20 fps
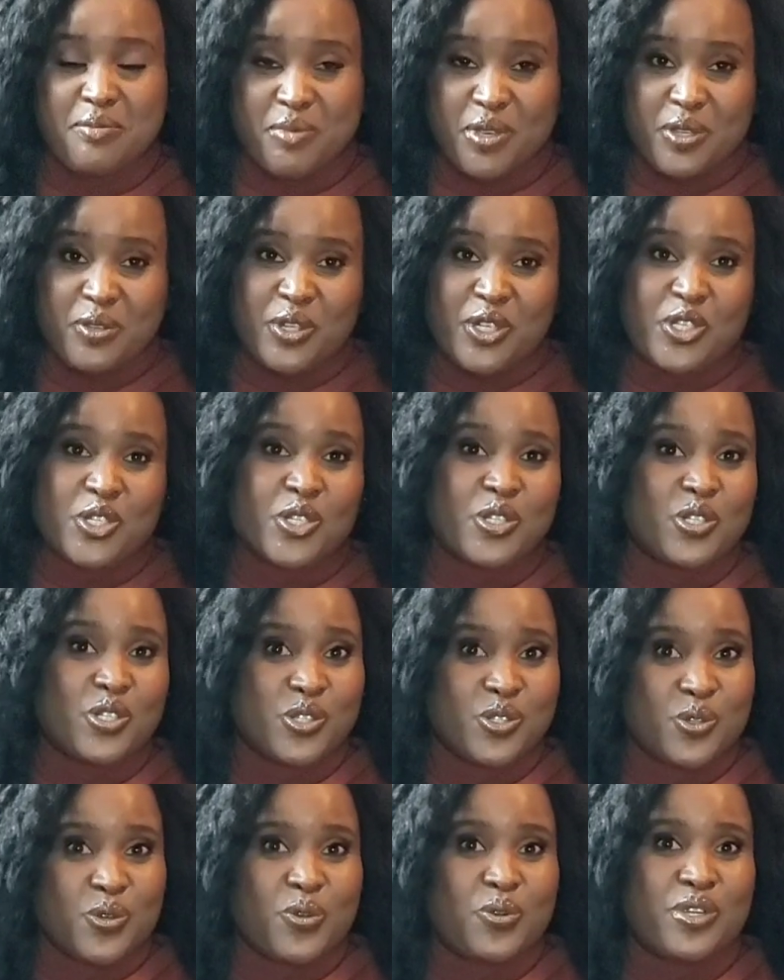immigration
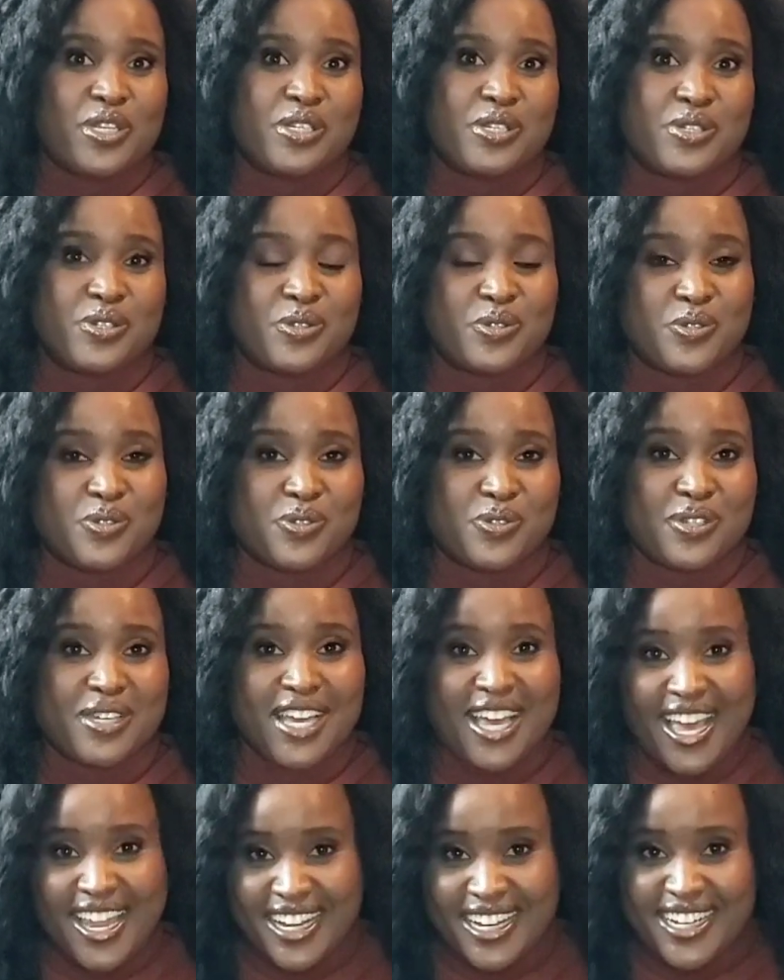story to
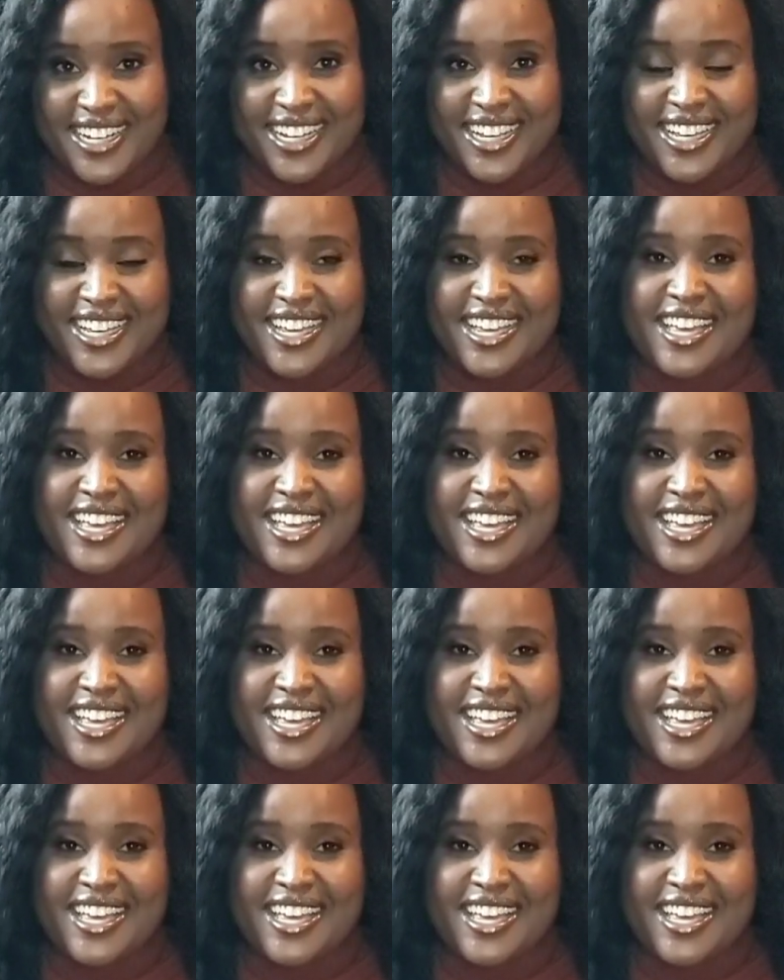Canada.